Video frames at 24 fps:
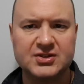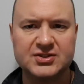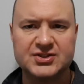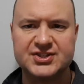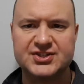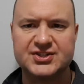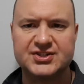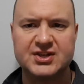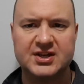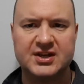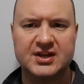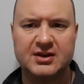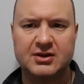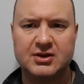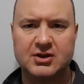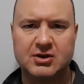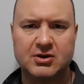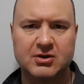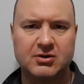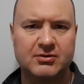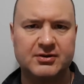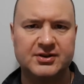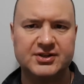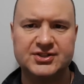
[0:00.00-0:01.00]
just uh,
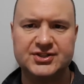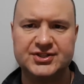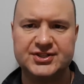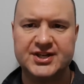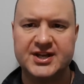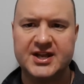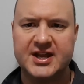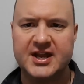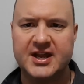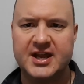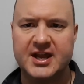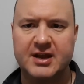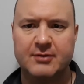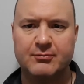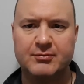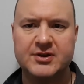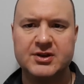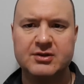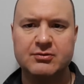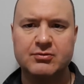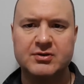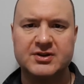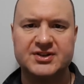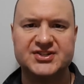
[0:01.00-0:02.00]
courage. And
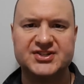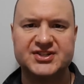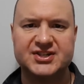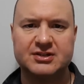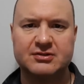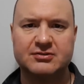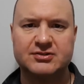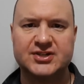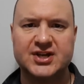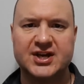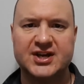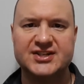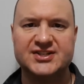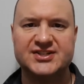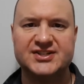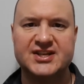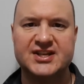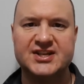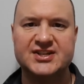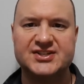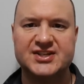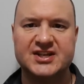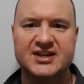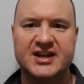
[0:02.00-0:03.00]
when you uh, synergize
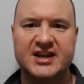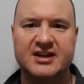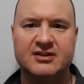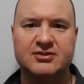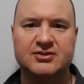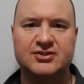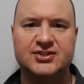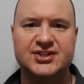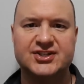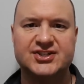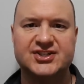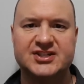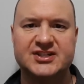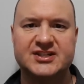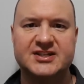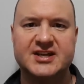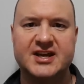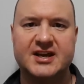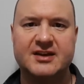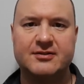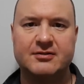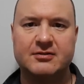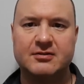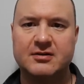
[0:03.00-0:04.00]
these energies
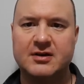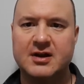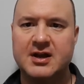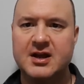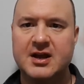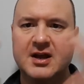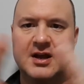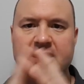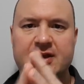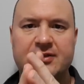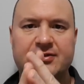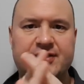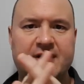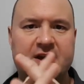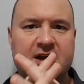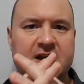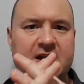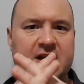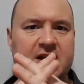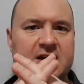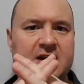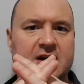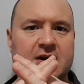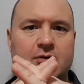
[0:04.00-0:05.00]
together,
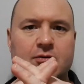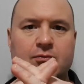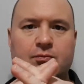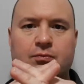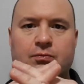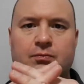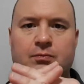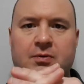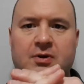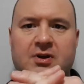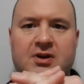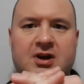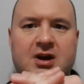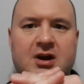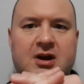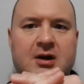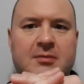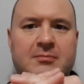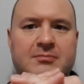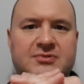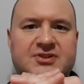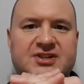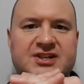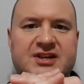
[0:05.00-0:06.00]
they
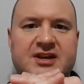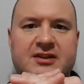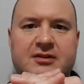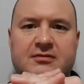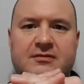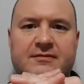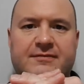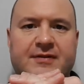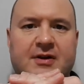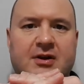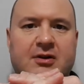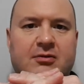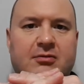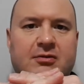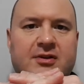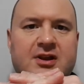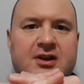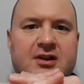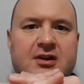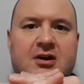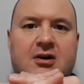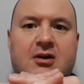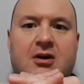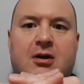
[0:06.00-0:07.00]
come together
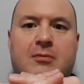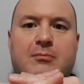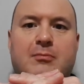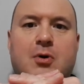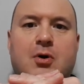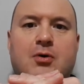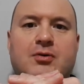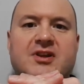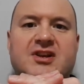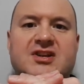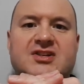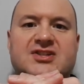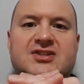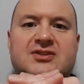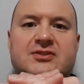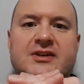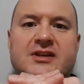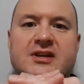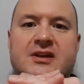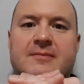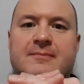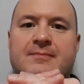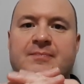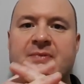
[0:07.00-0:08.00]
very
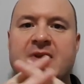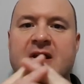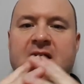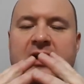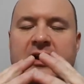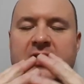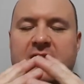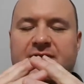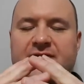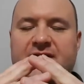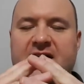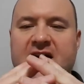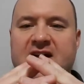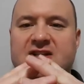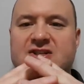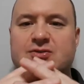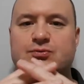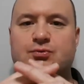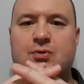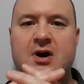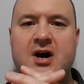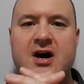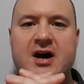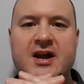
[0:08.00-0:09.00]
harmoniously.
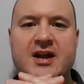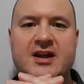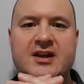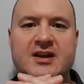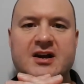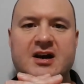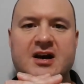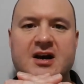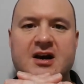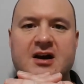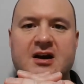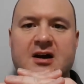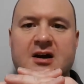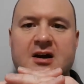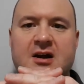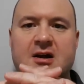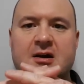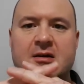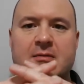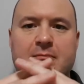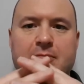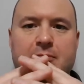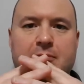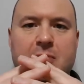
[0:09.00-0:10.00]
That's why
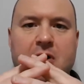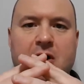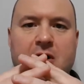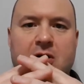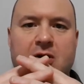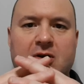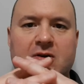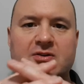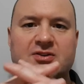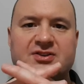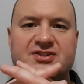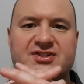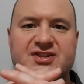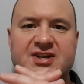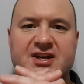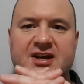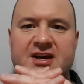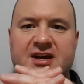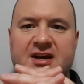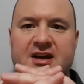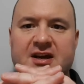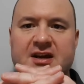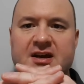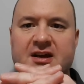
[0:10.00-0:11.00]
Mars
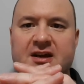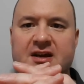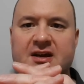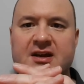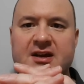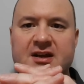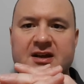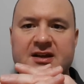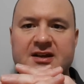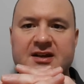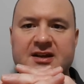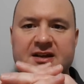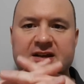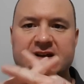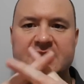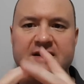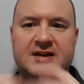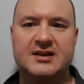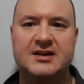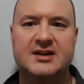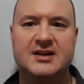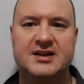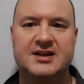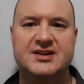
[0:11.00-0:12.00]

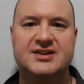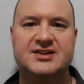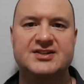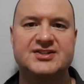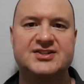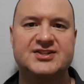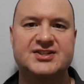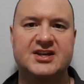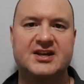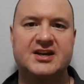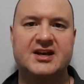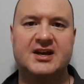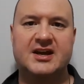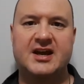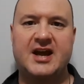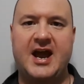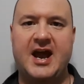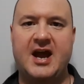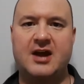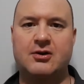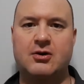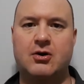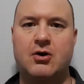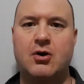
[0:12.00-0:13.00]
is
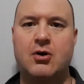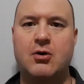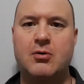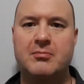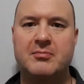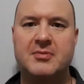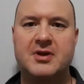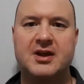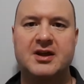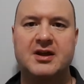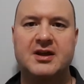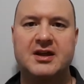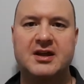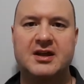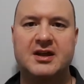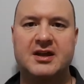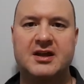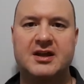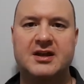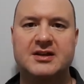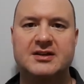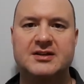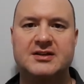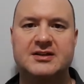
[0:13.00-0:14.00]
at home
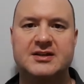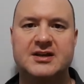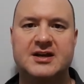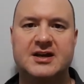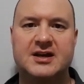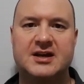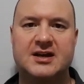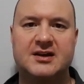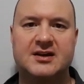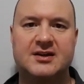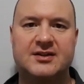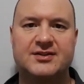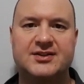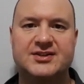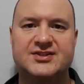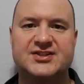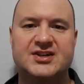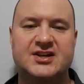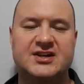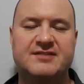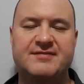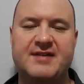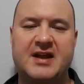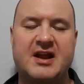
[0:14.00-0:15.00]
in uh, the
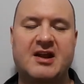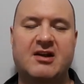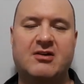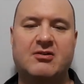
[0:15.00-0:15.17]
sign of